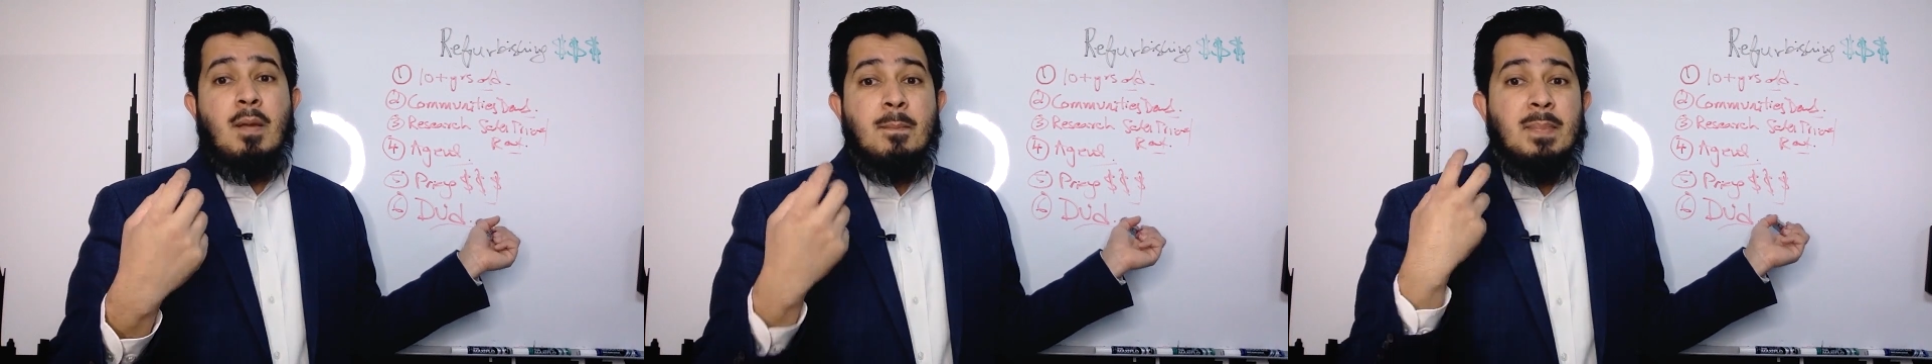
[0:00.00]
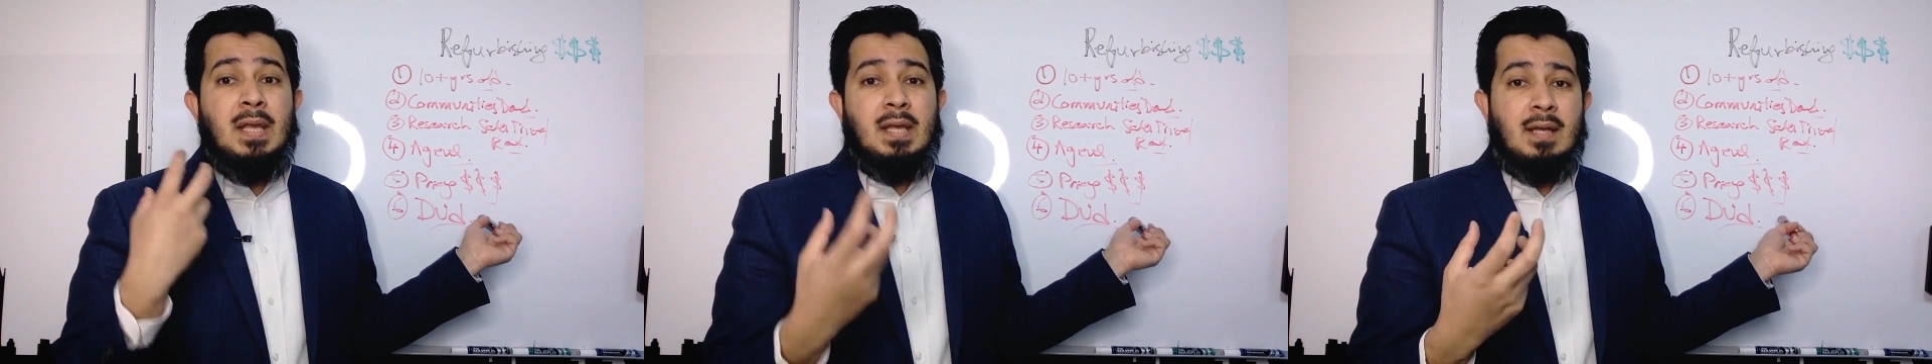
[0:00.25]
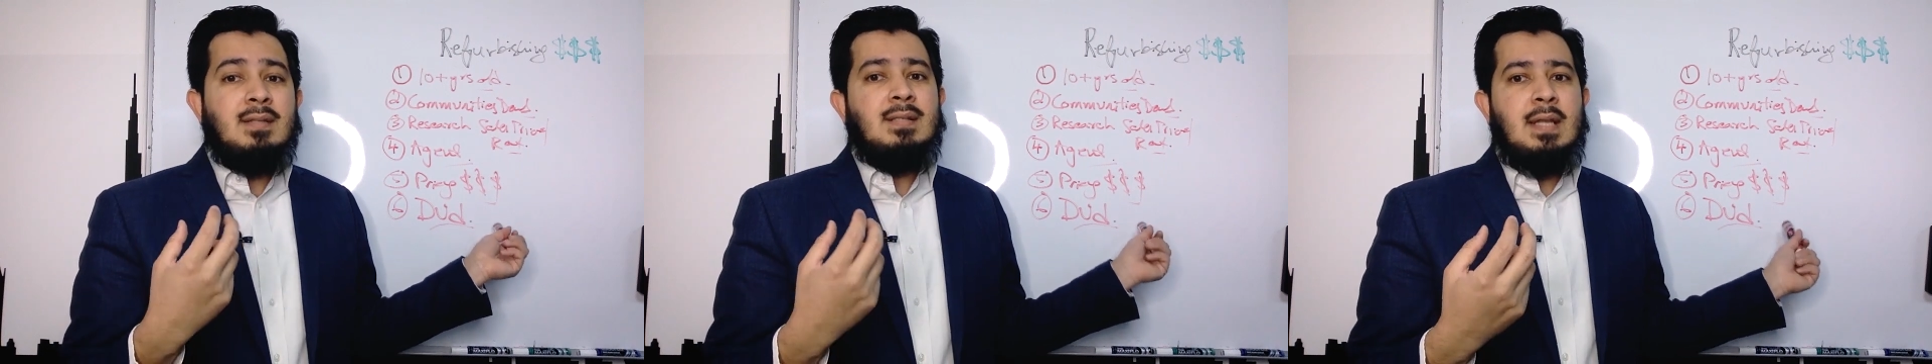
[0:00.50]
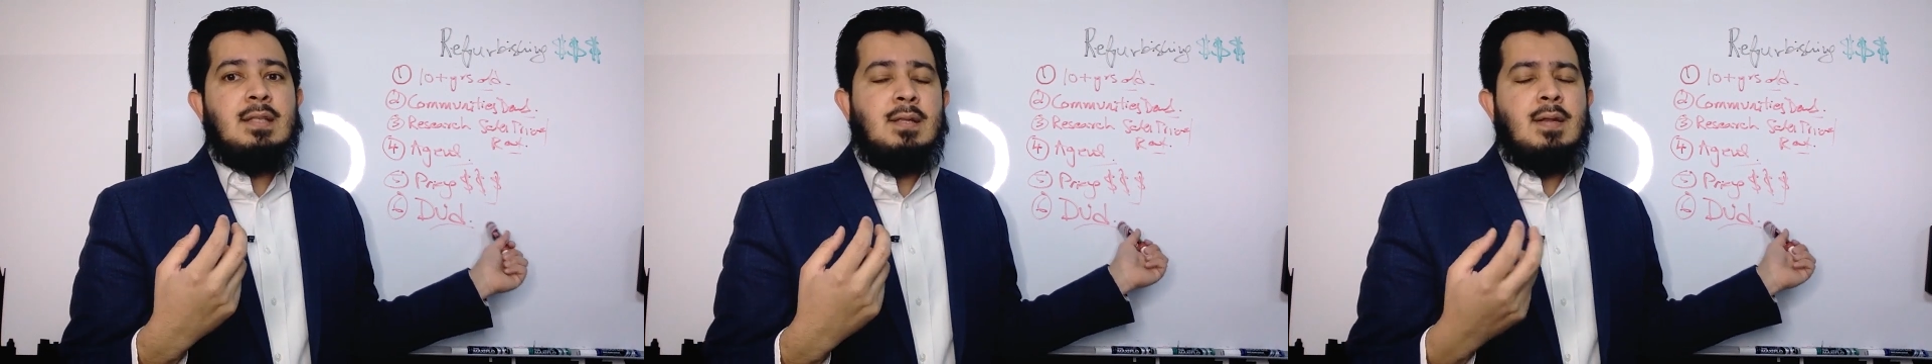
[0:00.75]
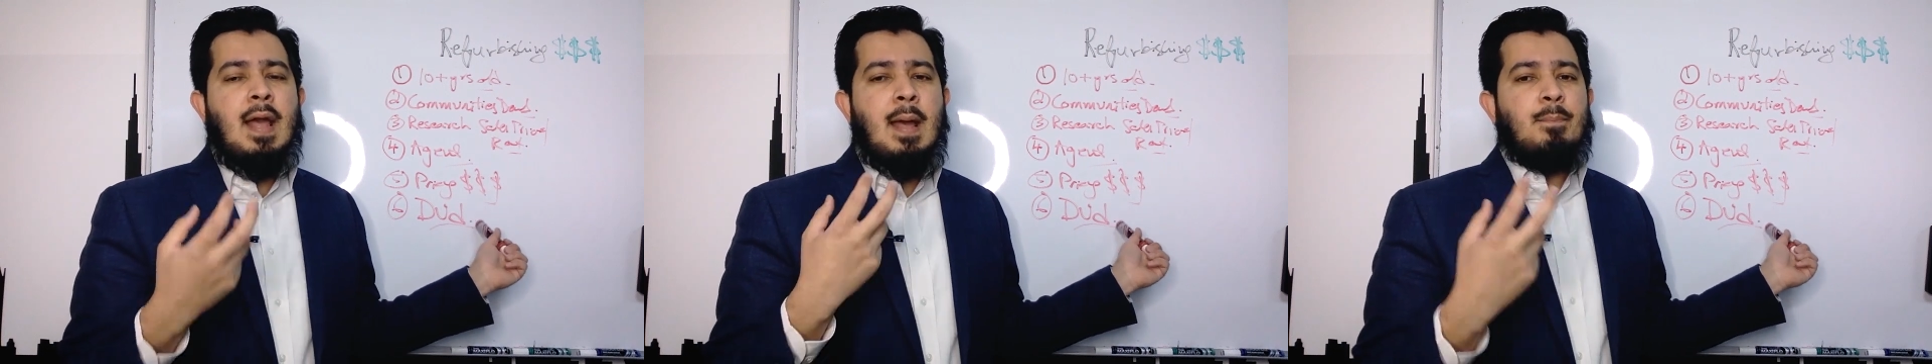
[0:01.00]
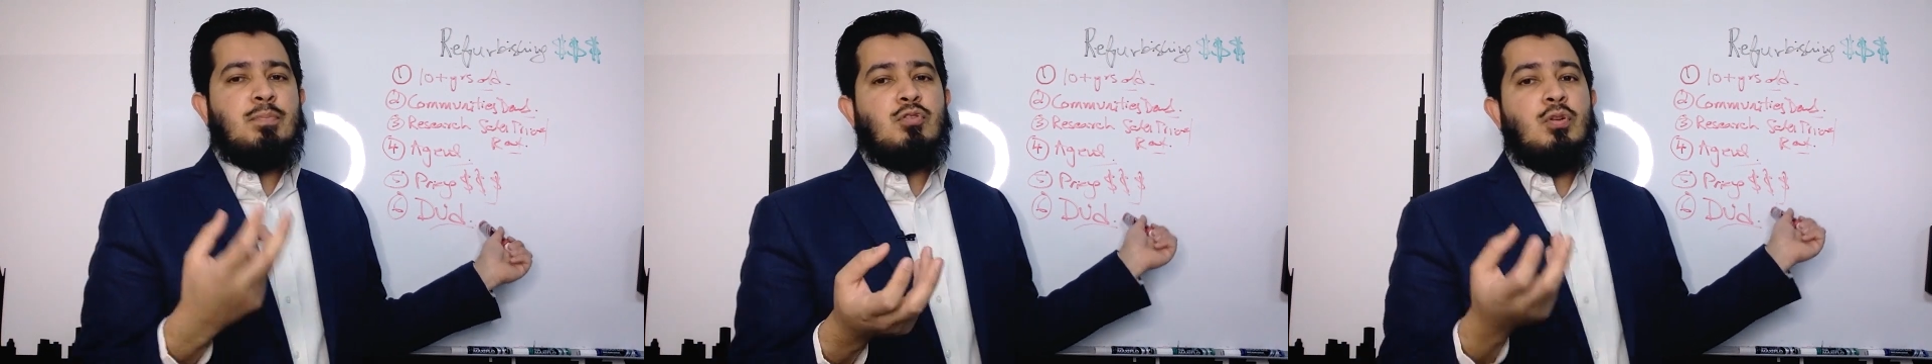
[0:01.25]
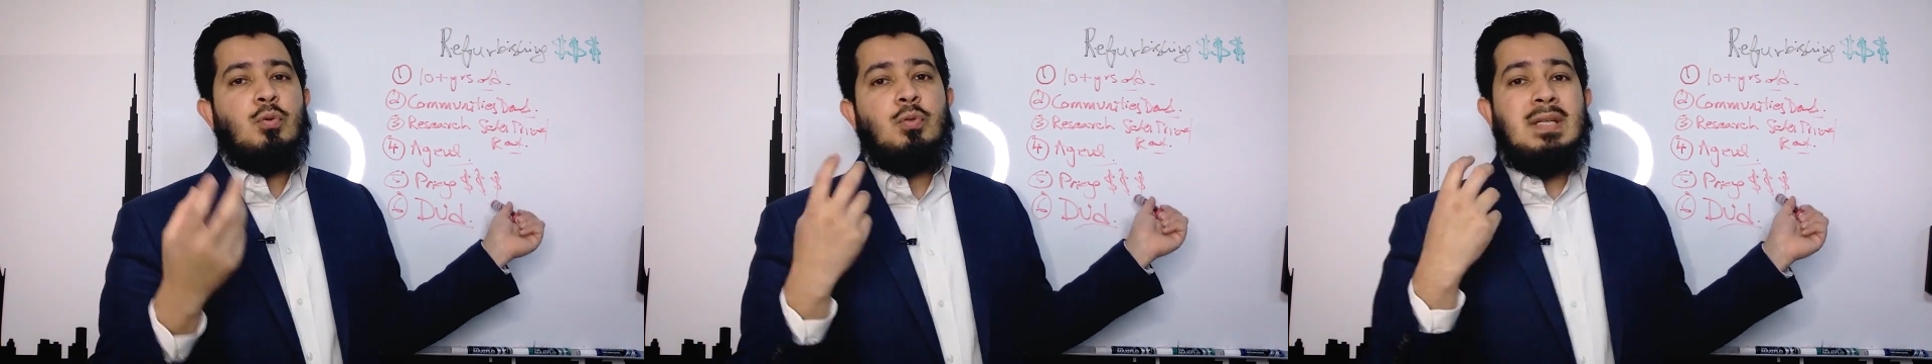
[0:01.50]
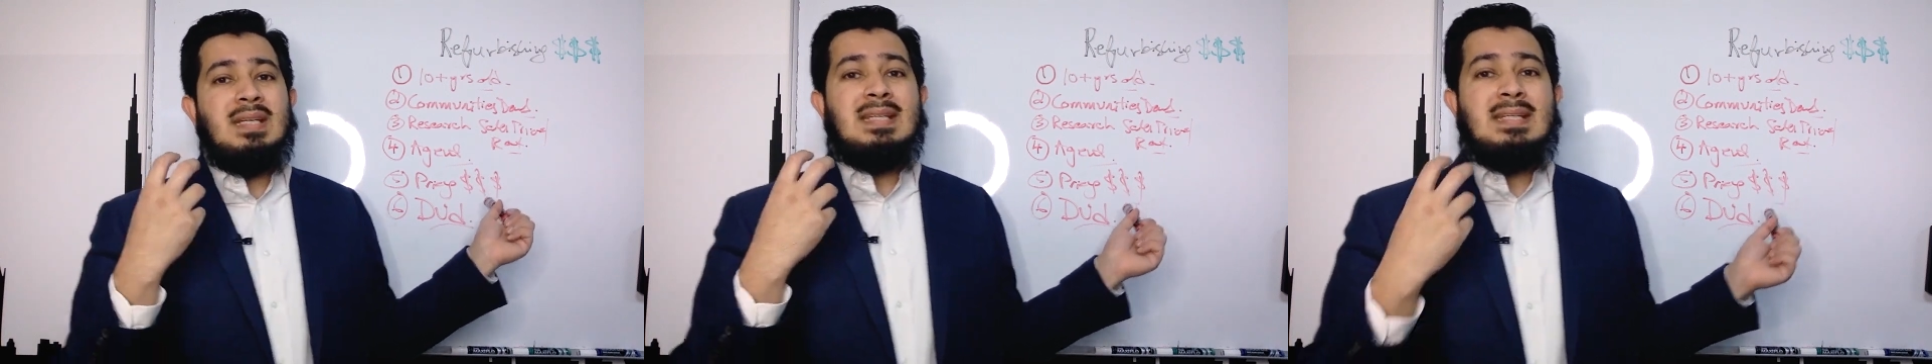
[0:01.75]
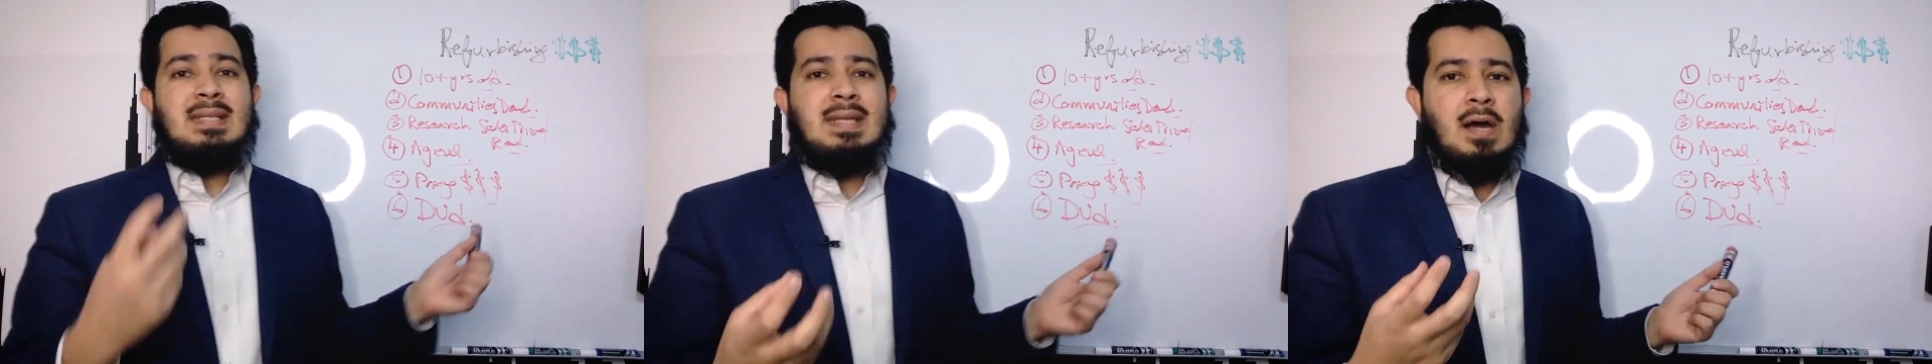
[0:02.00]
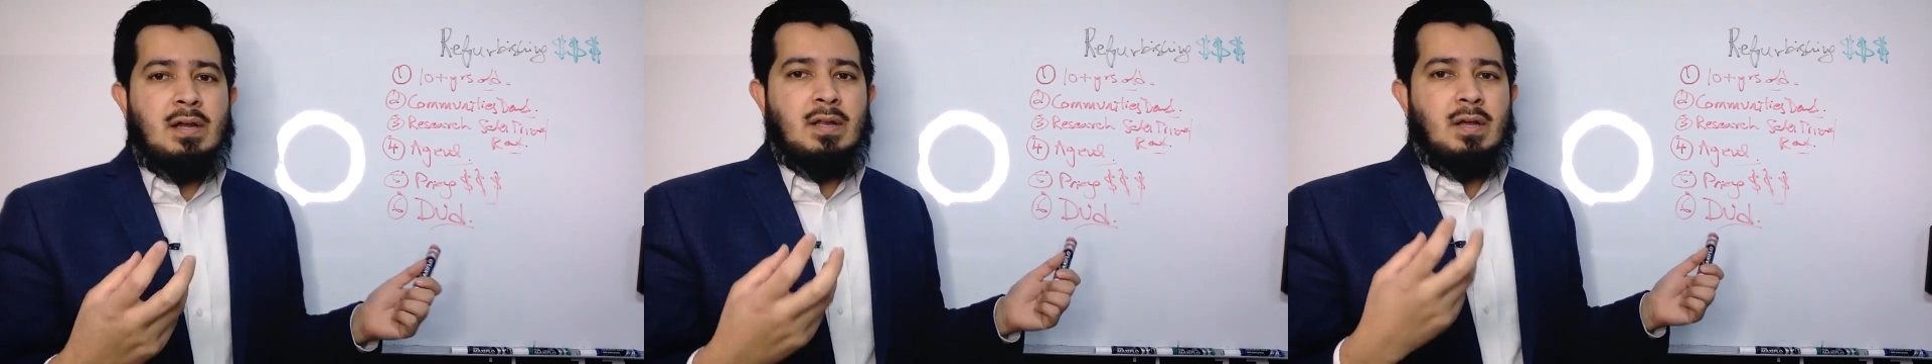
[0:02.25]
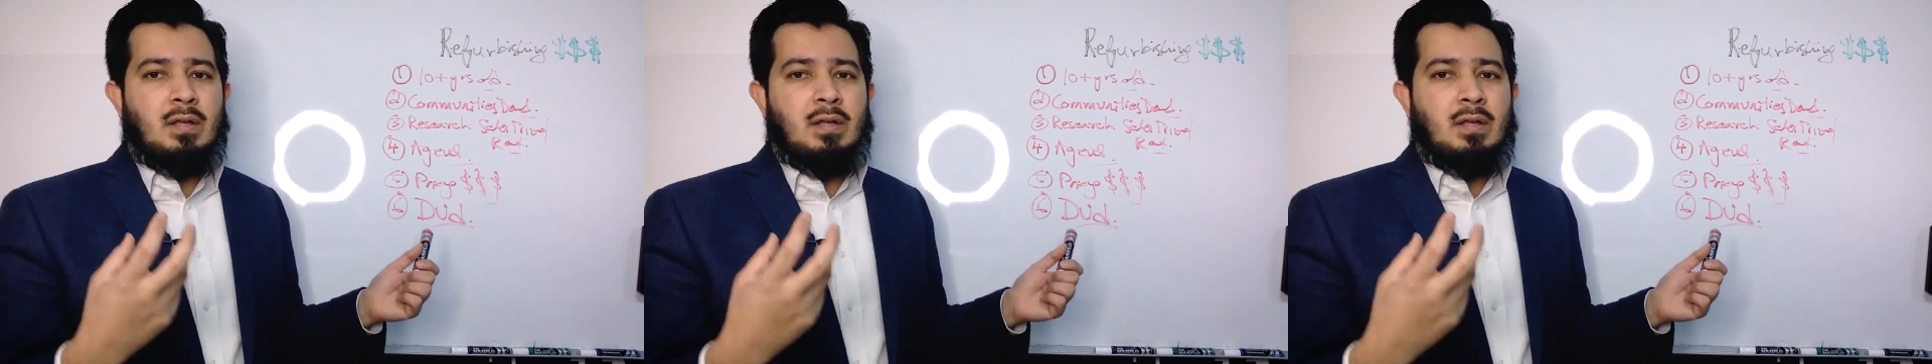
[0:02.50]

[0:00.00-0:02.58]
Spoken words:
because it's an absolute dud.